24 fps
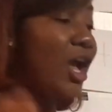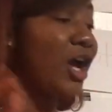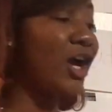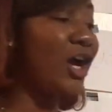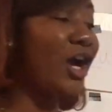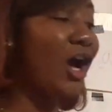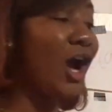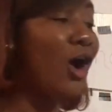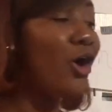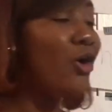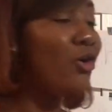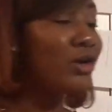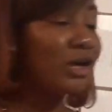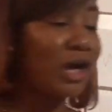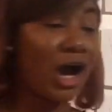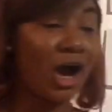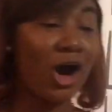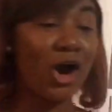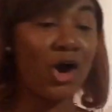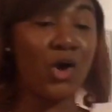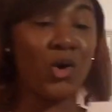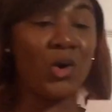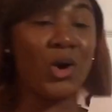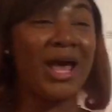
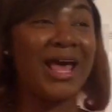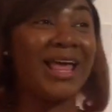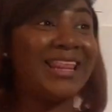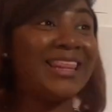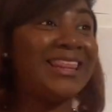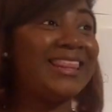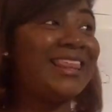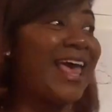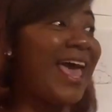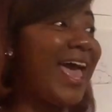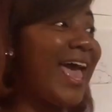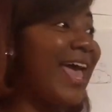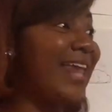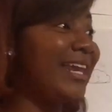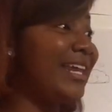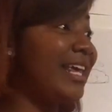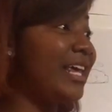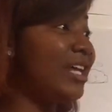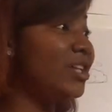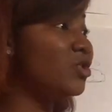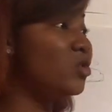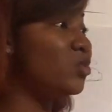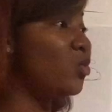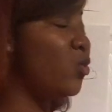Coco. That
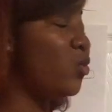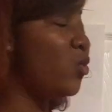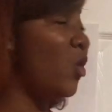is